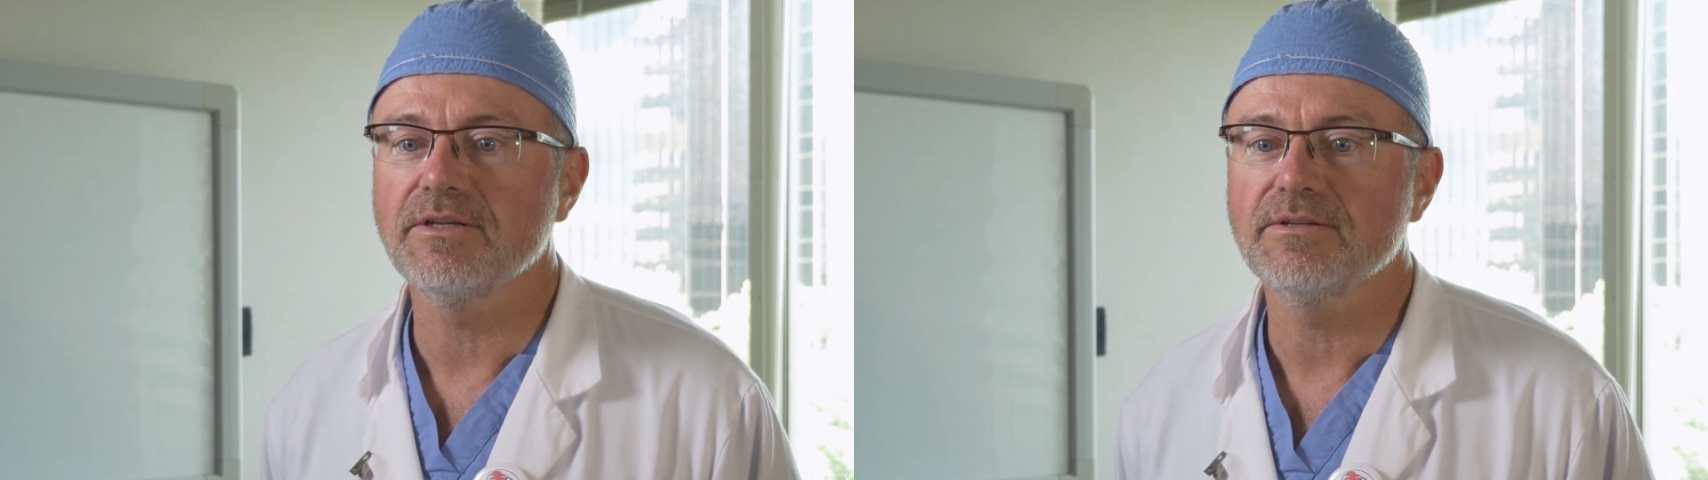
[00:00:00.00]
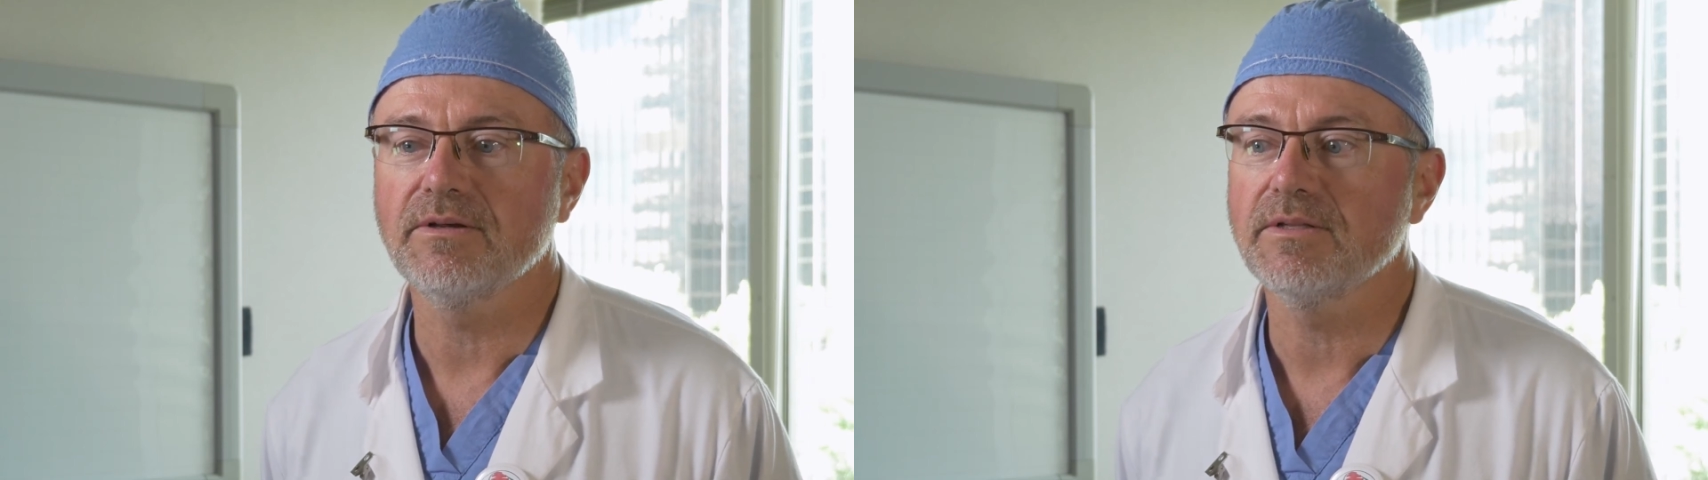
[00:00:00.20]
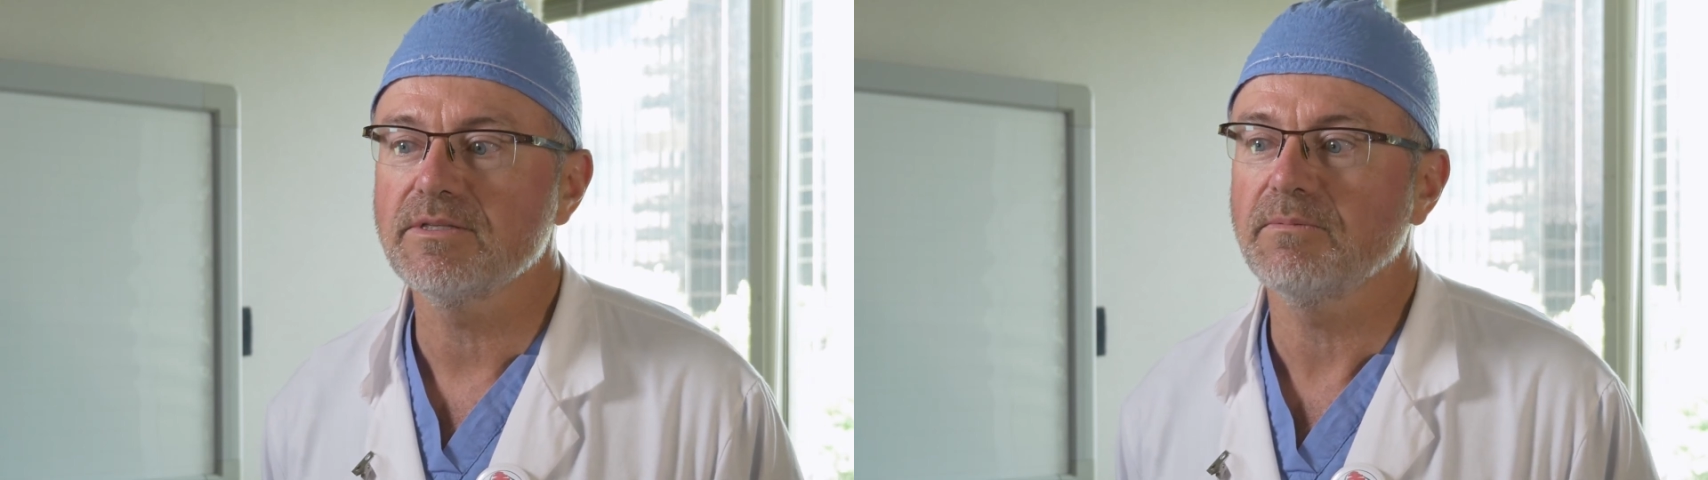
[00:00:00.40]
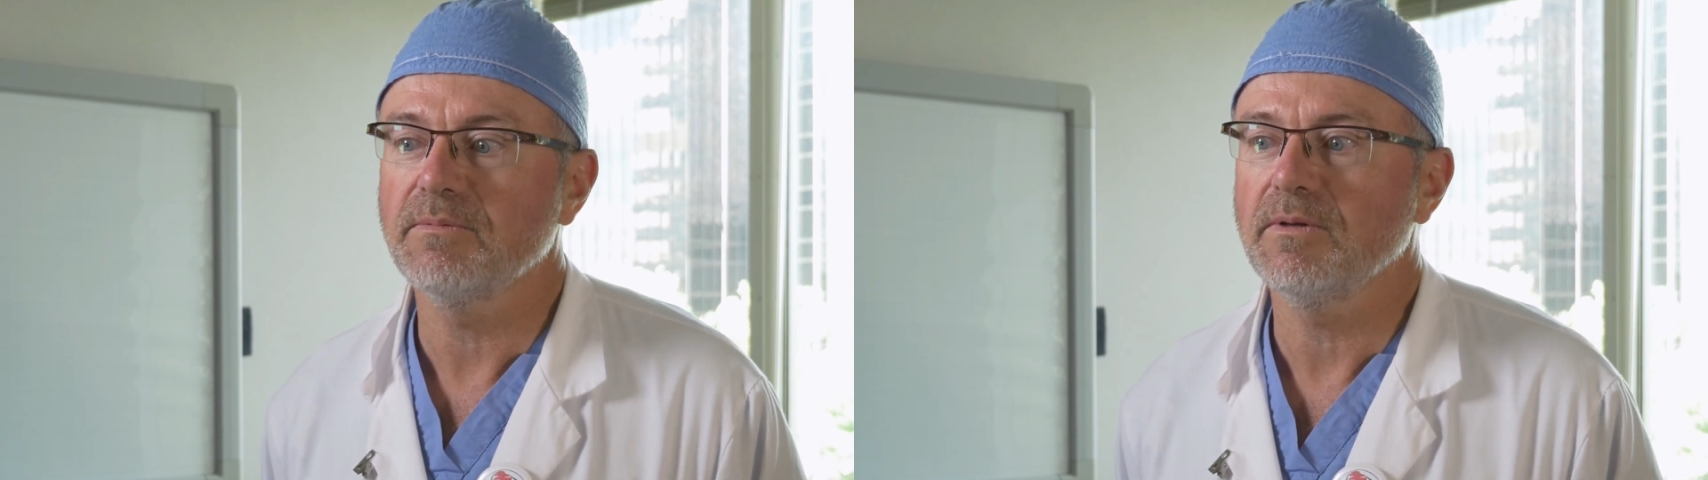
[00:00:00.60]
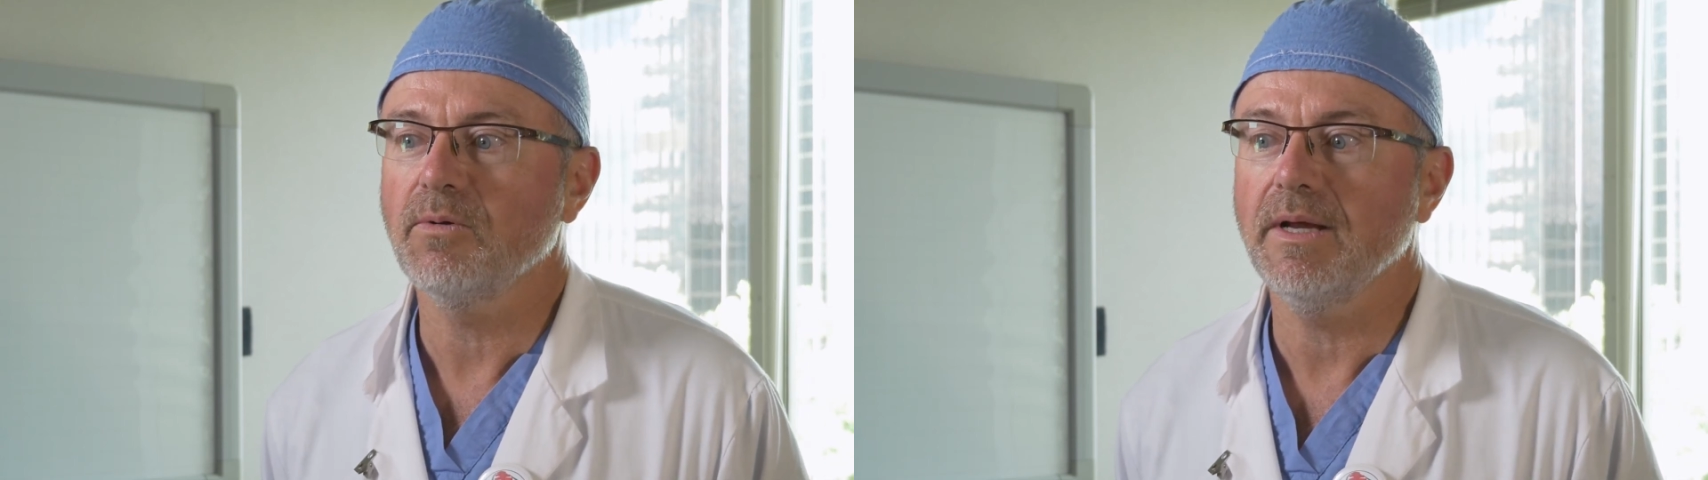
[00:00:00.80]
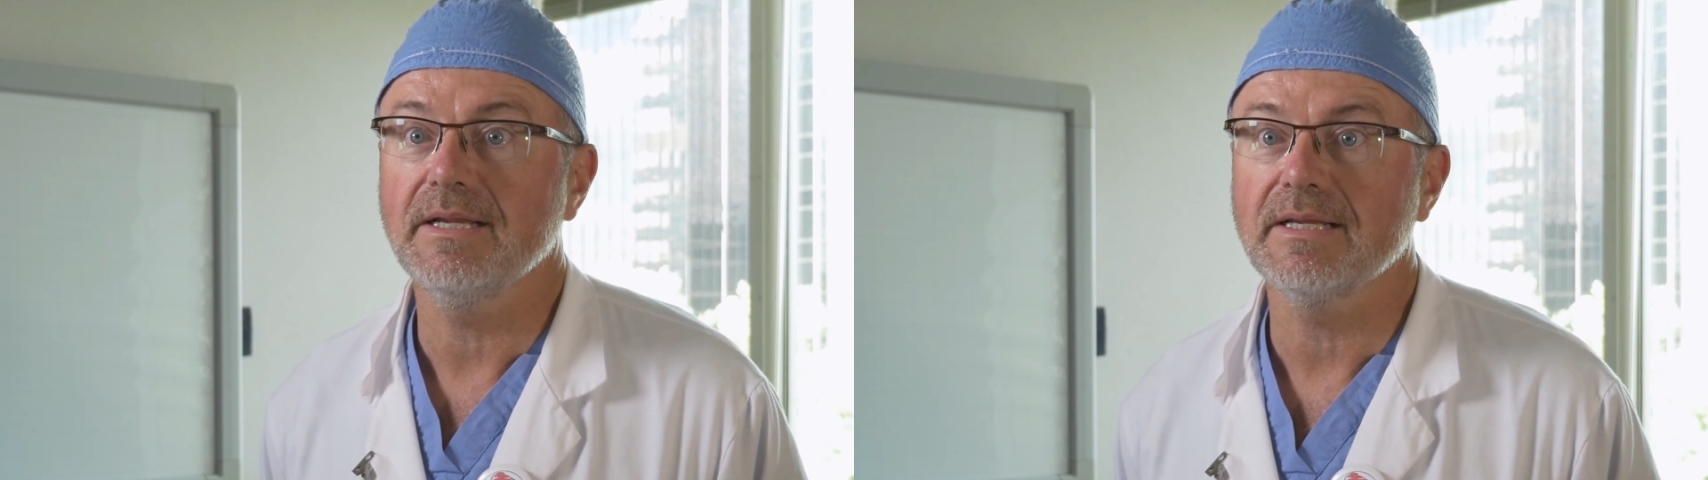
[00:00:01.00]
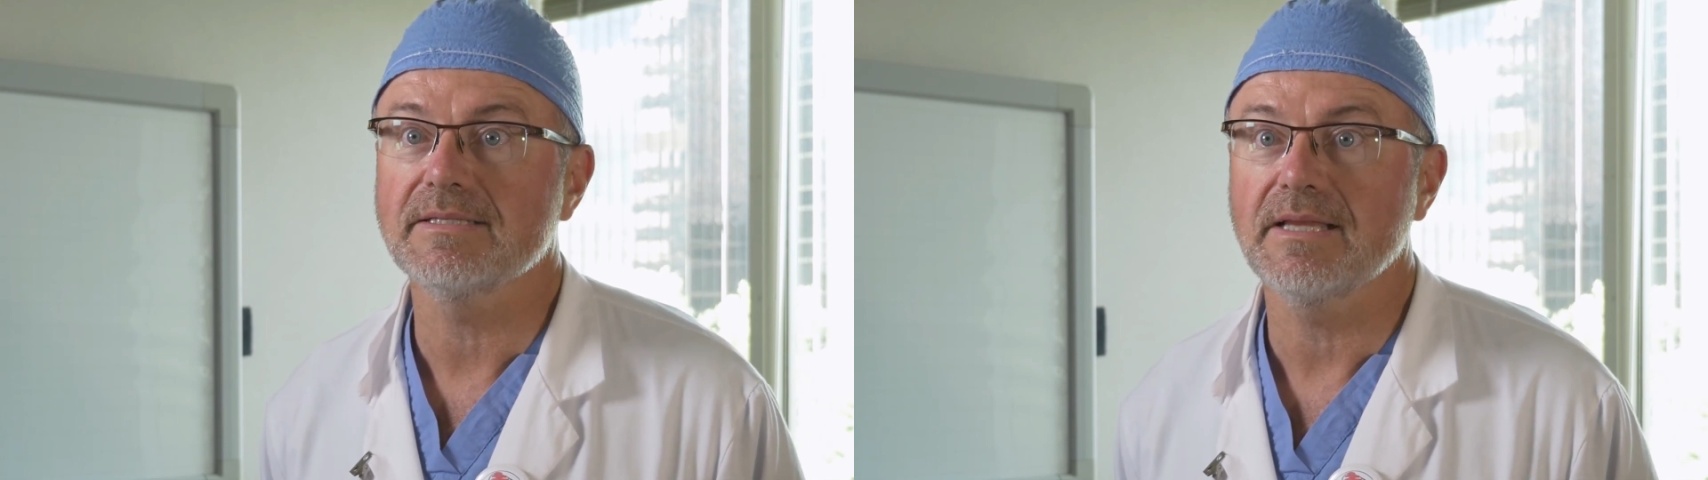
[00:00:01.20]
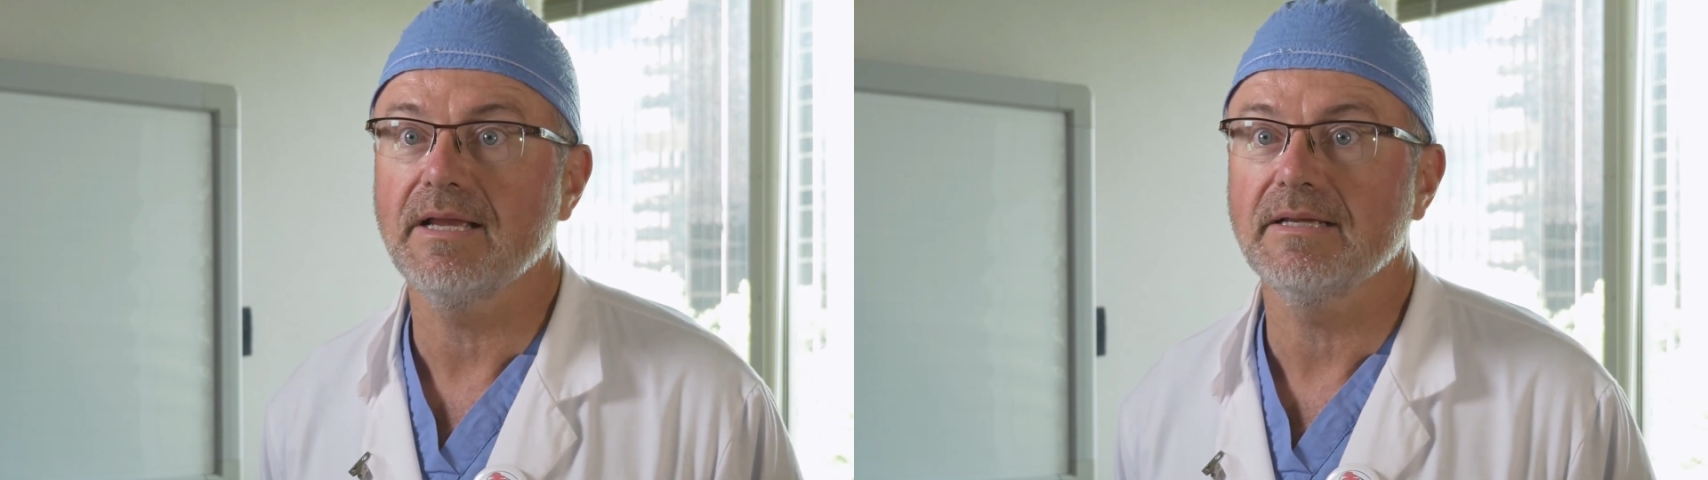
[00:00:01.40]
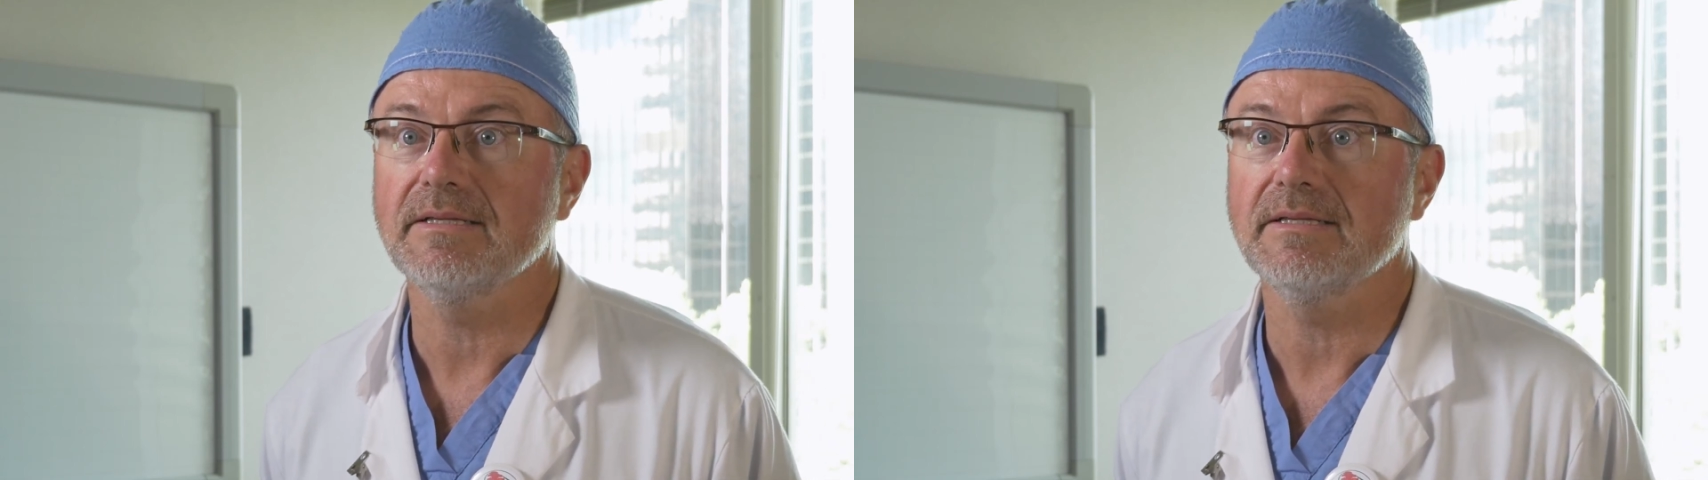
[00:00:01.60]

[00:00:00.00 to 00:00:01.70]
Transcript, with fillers: So it's a, quite an exciting